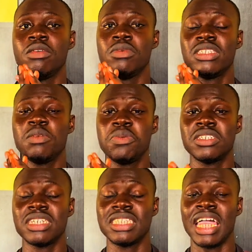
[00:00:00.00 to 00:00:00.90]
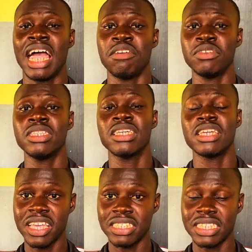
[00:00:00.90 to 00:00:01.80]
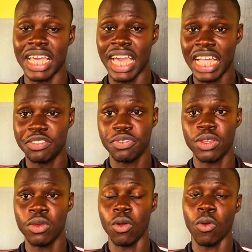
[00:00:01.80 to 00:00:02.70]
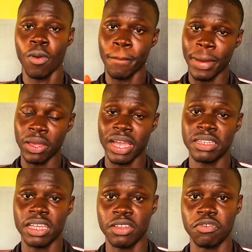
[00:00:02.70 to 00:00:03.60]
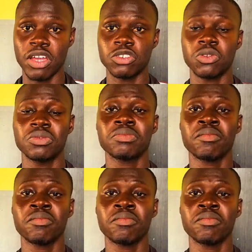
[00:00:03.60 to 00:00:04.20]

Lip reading: We see patients that are having cases like heart failure or myocardial infarction.